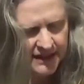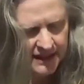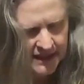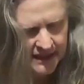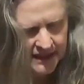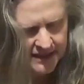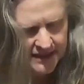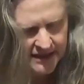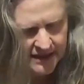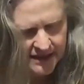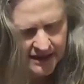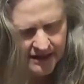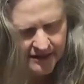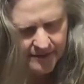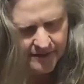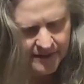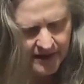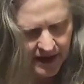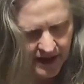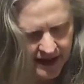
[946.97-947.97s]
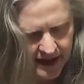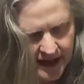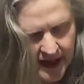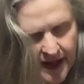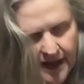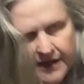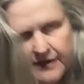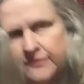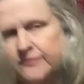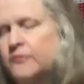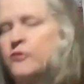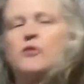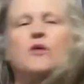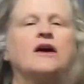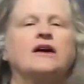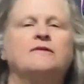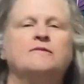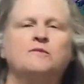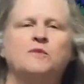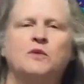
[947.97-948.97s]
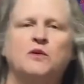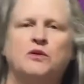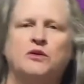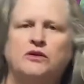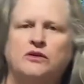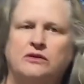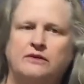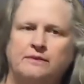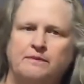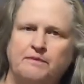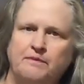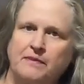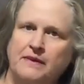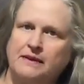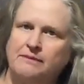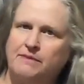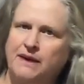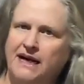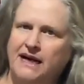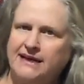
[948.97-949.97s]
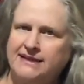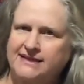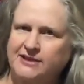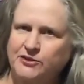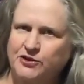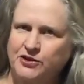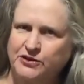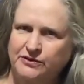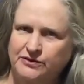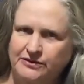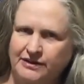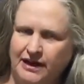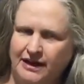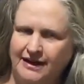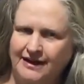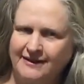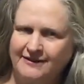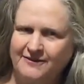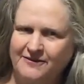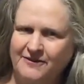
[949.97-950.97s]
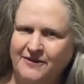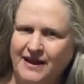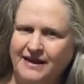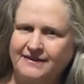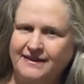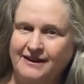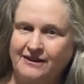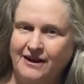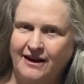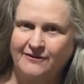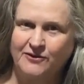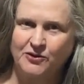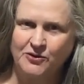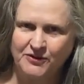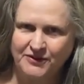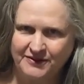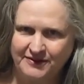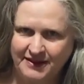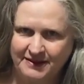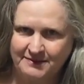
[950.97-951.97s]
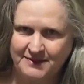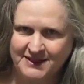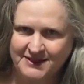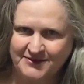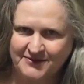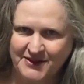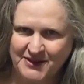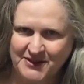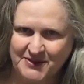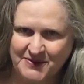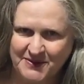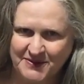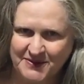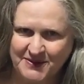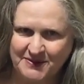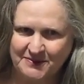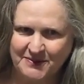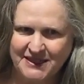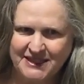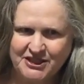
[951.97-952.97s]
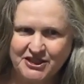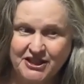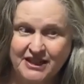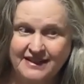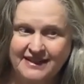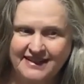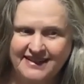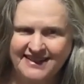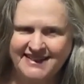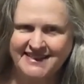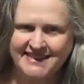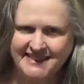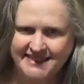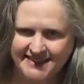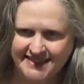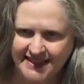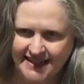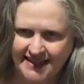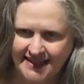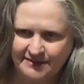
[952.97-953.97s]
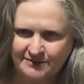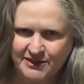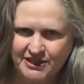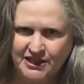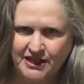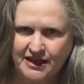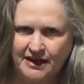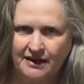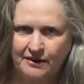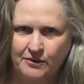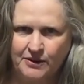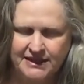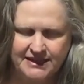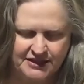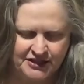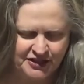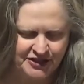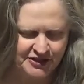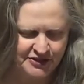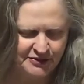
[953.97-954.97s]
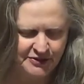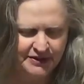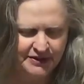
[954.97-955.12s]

And I have one more parcel to arrive, and then I'll have all the fabrics for the Quilted.Witch, and then I can start, which I can't wait to do.